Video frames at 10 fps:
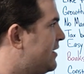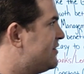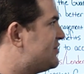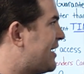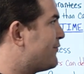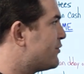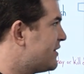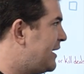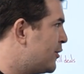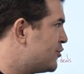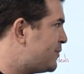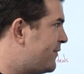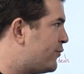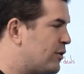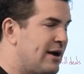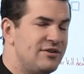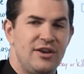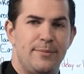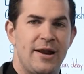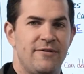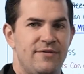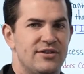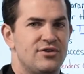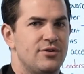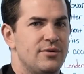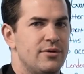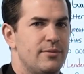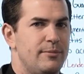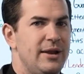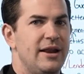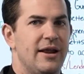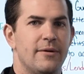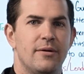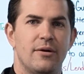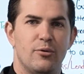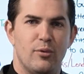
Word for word: Several years before I see benefits, meaning